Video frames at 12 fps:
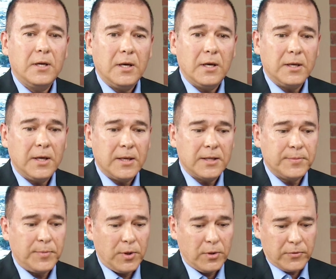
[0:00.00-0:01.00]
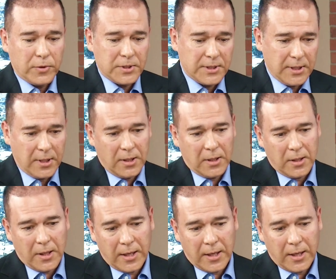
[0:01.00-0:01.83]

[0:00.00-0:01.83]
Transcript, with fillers: And, and it's beautiful to see